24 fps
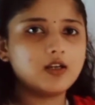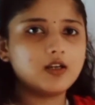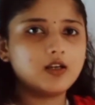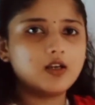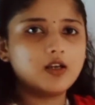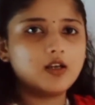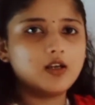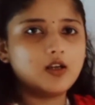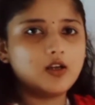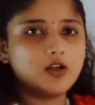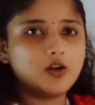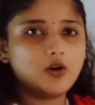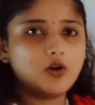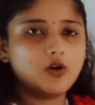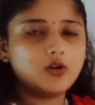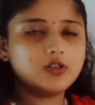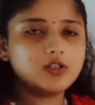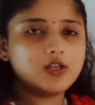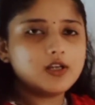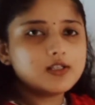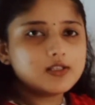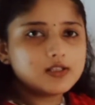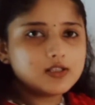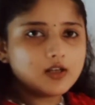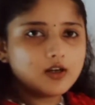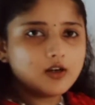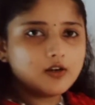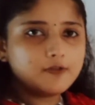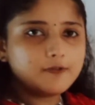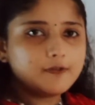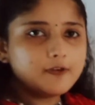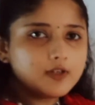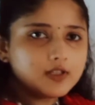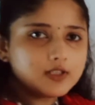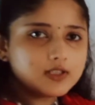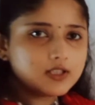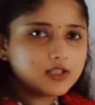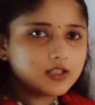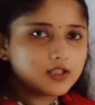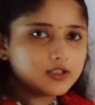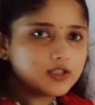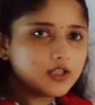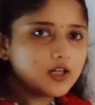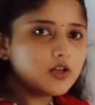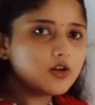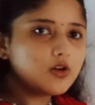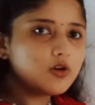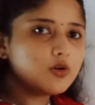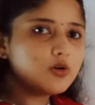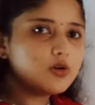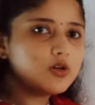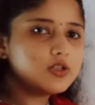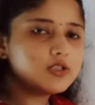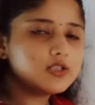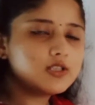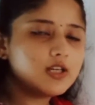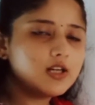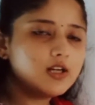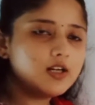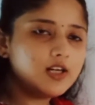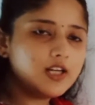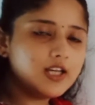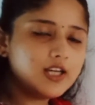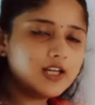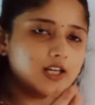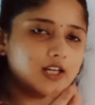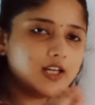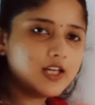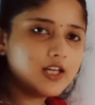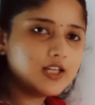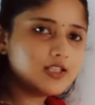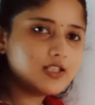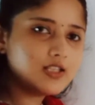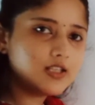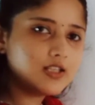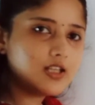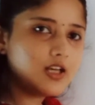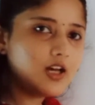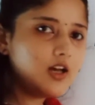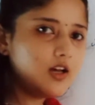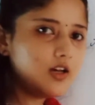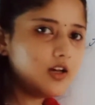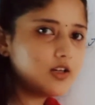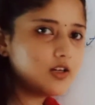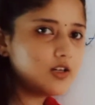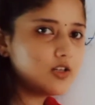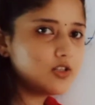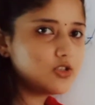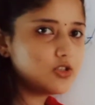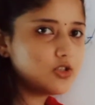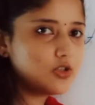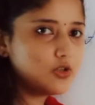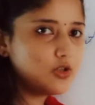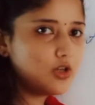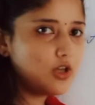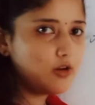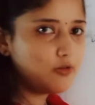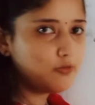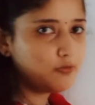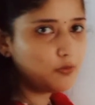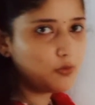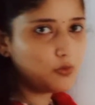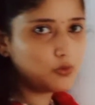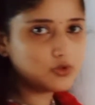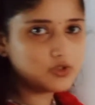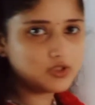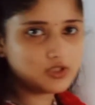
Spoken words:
on the surface there occurs a decrease in the residual forces